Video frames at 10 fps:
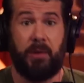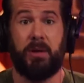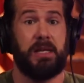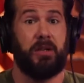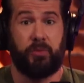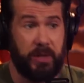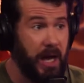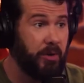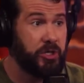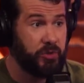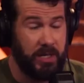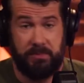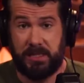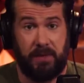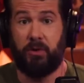and we did a three-hour
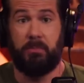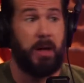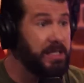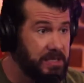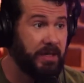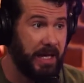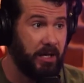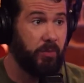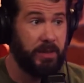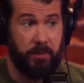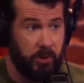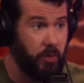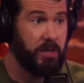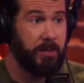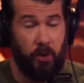stream several months later when they were
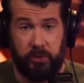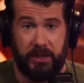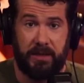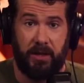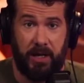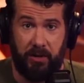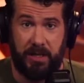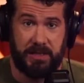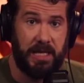going to be holding their hearings,